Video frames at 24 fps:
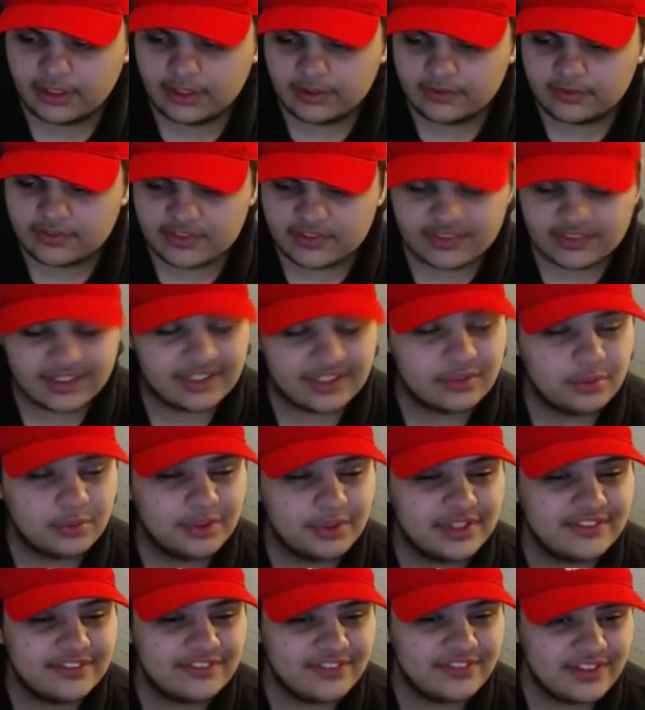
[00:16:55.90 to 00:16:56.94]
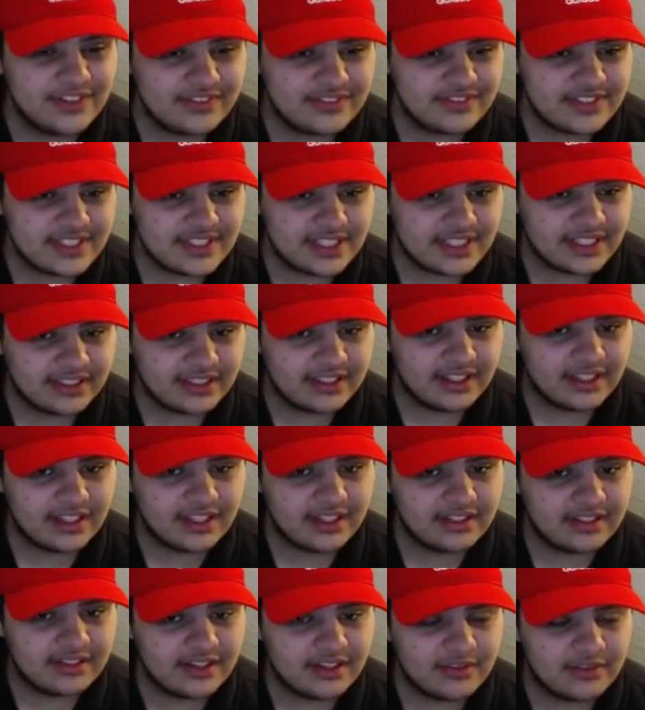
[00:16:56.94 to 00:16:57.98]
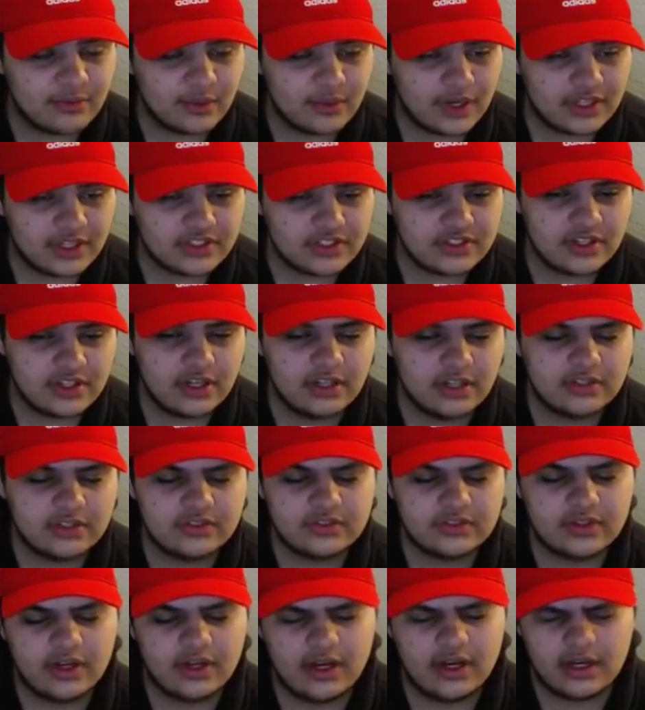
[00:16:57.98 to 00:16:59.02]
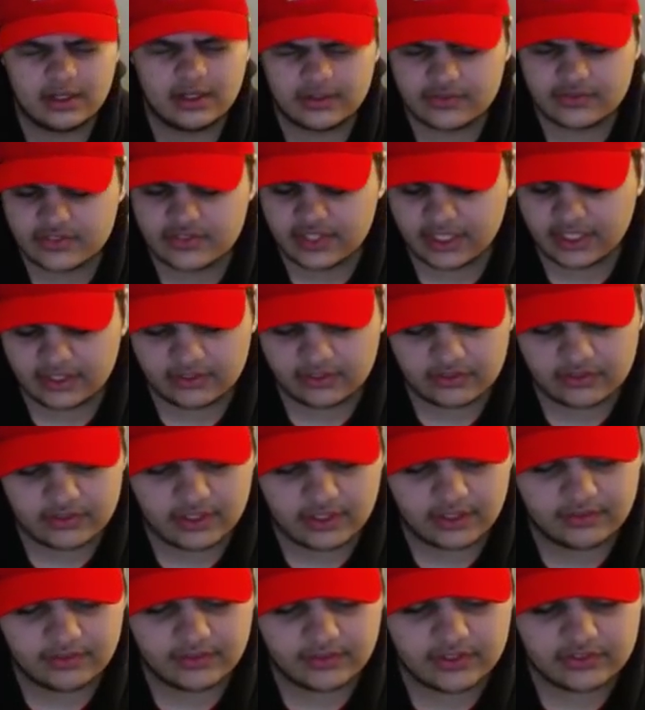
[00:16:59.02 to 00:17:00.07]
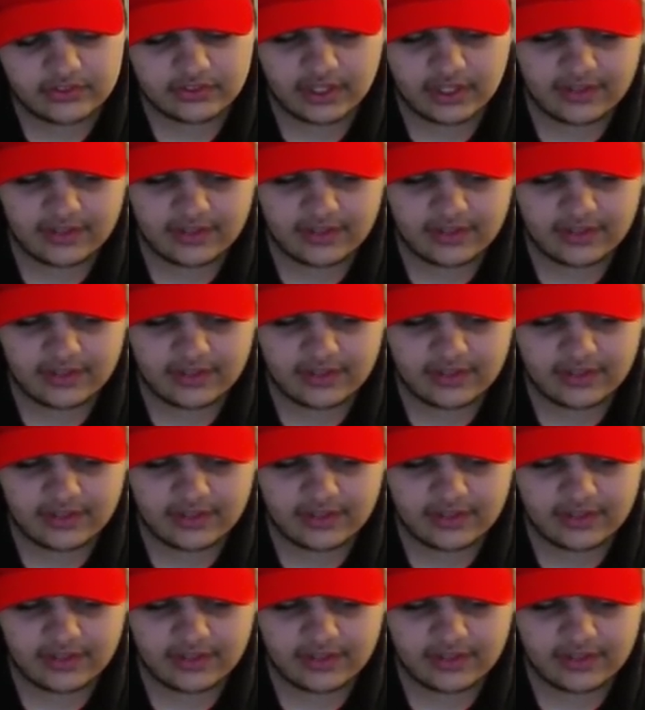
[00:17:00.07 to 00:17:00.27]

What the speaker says: Since like 2015, and I've watched a ton of Secular Talk videos.